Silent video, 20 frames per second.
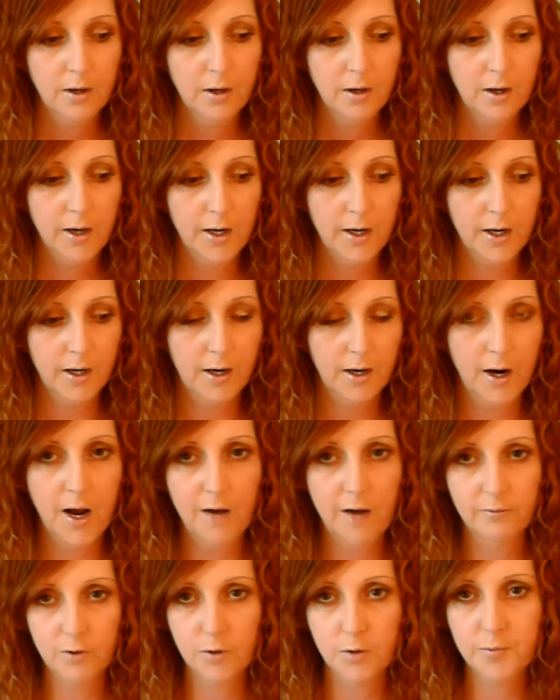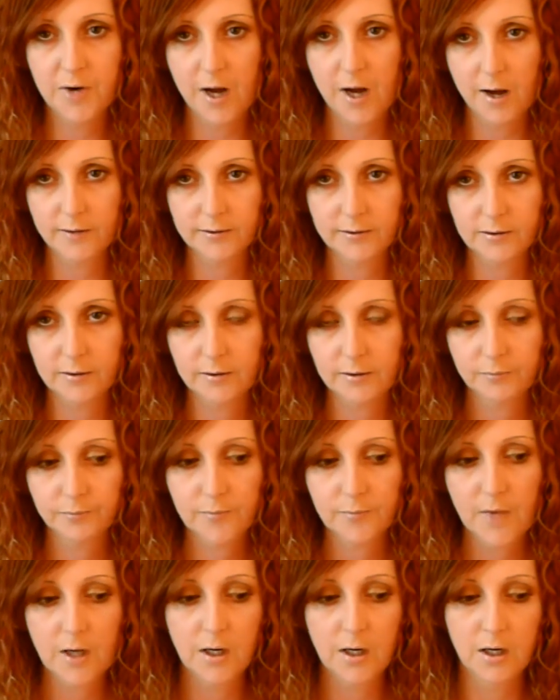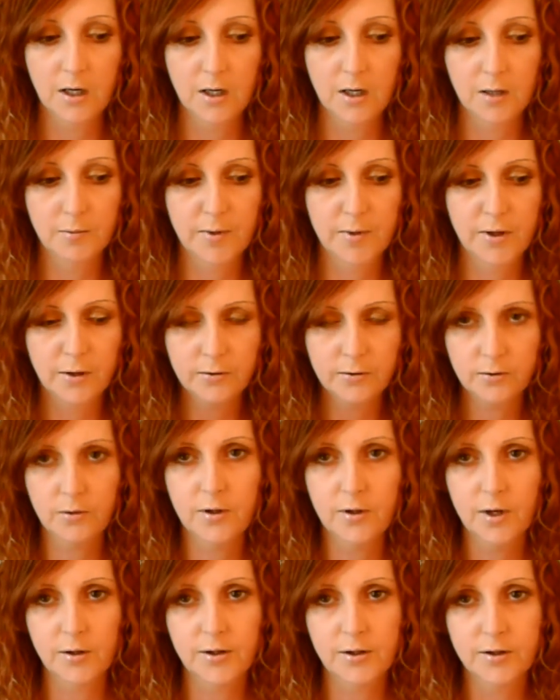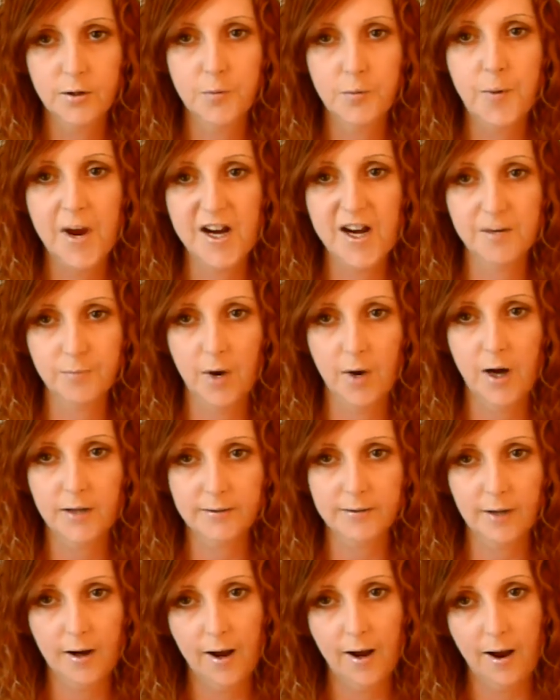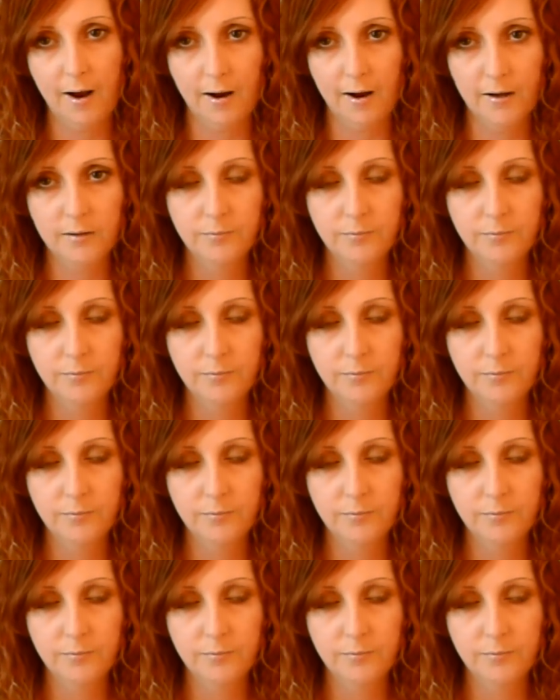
and I have Rubenesque. And those are the only two paint pots I had.